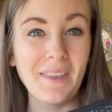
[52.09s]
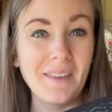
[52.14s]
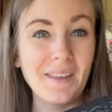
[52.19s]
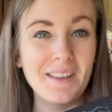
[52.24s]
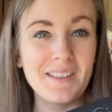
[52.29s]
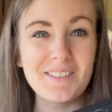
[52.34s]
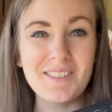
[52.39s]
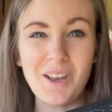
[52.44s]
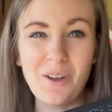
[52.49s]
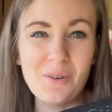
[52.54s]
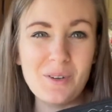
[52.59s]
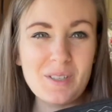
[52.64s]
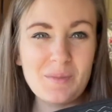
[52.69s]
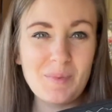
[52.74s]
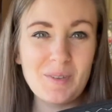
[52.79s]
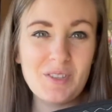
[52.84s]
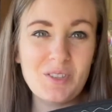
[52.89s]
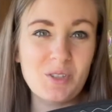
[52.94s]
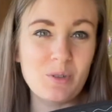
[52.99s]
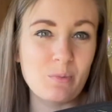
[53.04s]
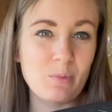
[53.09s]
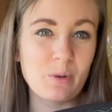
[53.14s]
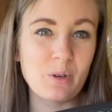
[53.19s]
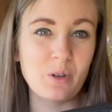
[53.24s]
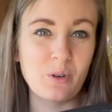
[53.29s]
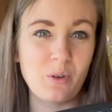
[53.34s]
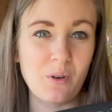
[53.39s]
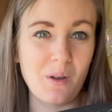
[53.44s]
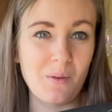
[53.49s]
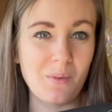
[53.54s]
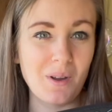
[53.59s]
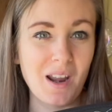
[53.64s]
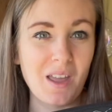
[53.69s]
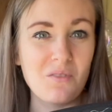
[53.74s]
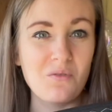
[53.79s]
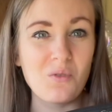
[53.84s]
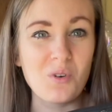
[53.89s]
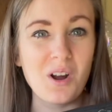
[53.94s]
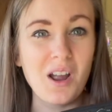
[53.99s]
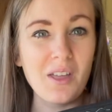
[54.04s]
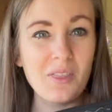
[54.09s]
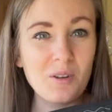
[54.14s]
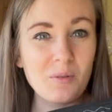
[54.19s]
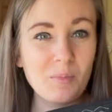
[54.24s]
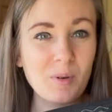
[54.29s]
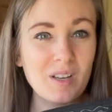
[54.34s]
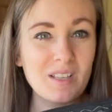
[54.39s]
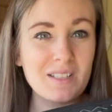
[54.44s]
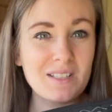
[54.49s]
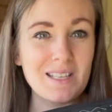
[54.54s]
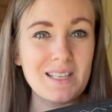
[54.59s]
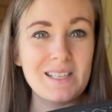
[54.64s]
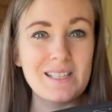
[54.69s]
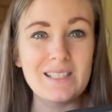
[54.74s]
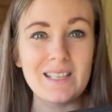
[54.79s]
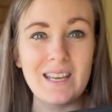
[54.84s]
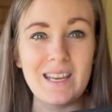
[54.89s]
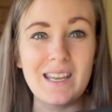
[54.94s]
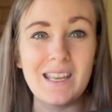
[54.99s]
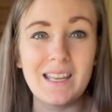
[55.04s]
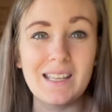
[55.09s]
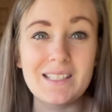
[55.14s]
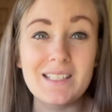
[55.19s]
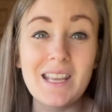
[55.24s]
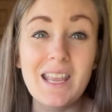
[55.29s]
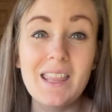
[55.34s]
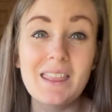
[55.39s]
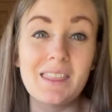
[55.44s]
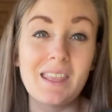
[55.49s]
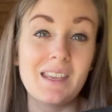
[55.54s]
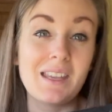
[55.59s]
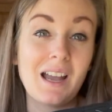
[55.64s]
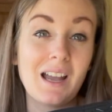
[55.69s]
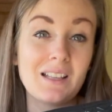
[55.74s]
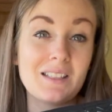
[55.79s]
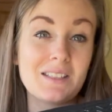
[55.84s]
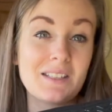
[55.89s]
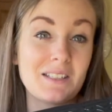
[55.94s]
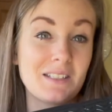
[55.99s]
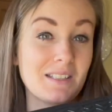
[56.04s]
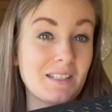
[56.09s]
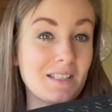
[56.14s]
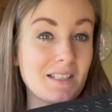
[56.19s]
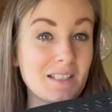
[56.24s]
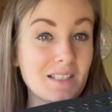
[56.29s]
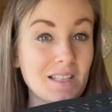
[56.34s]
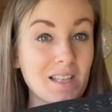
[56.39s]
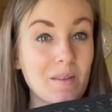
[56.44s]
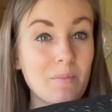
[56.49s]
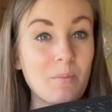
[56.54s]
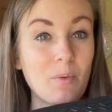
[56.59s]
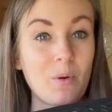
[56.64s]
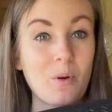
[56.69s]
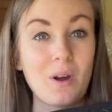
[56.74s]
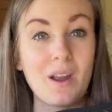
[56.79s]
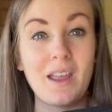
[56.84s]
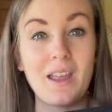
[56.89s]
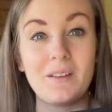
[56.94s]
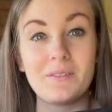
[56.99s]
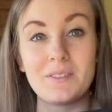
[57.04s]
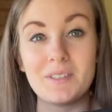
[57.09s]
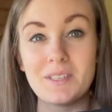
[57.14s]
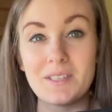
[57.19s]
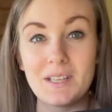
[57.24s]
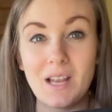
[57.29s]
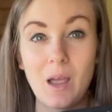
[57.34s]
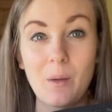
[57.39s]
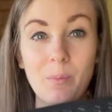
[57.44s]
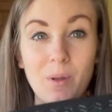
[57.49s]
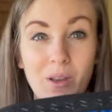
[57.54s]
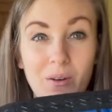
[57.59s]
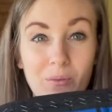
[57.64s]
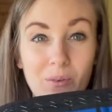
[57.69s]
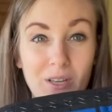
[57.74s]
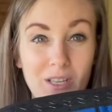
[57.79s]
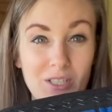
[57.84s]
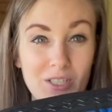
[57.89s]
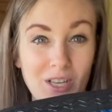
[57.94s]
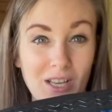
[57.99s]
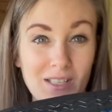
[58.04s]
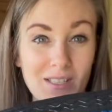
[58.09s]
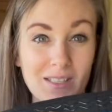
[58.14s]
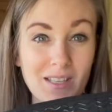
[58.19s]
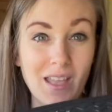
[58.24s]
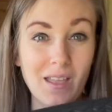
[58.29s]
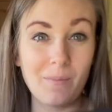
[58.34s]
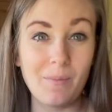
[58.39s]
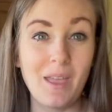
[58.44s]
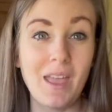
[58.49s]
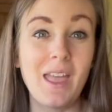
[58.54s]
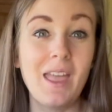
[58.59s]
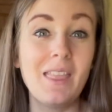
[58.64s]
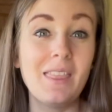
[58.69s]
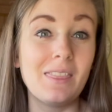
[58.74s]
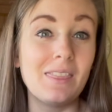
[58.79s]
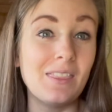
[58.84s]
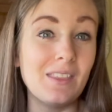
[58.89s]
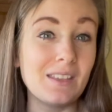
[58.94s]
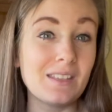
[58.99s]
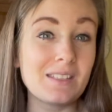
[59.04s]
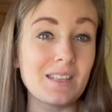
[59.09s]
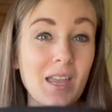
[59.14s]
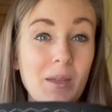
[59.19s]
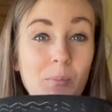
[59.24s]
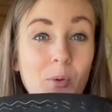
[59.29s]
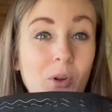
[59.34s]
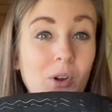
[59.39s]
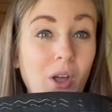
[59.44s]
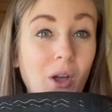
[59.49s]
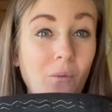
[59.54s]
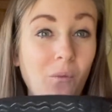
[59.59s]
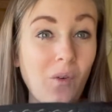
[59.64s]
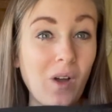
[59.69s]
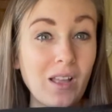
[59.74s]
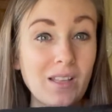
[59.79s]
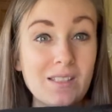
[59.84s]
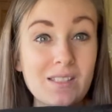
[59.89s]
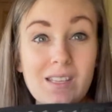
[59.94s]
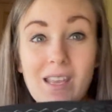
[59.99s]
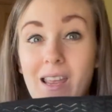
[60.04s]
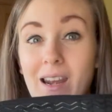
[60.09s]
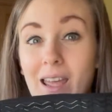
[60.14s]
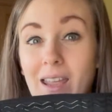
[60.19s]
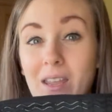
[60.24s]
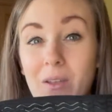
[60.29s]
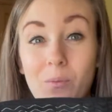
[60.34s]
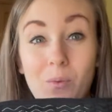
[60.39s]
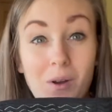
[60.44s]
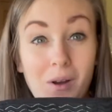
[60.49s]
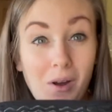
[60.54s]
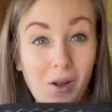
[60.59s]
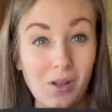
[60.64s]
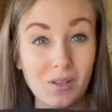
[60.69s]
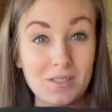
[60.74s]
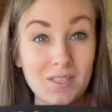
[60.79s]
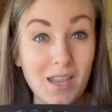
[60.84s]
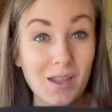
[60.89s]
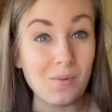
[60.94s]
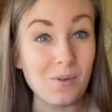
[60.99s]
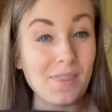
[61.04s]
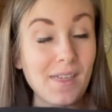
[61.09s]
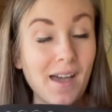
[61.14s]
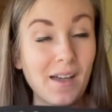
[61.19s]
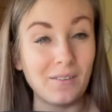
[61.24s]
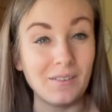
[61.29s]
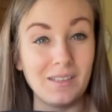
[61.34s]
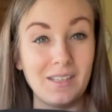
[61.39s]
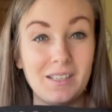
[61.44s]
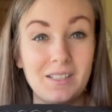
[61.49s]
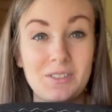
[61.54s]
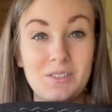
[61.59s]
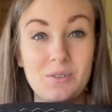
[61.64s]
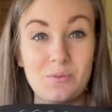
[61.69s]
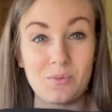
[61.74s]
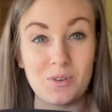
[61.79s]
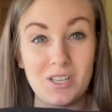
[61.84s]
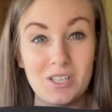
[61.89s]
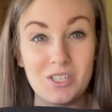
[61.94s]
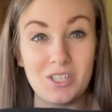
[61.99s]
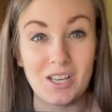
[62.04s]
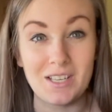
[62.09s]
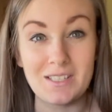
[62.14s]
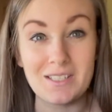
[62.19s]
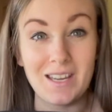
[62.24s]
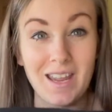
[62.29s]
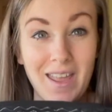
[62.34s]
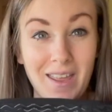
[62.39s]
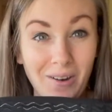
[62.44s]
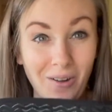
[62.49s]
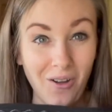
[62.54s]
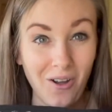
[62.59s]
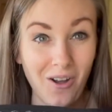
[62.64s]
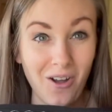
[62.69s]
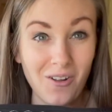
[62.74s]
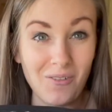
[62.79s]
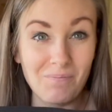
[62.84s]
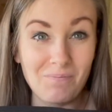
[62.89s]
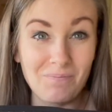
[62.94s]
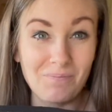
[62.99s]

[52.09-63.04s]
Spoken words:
It's always been super annoying when I've wore other braces and they constantly slip or I have to stop and readjust them. This I put on once and I can wear all day without needing to readjust at all.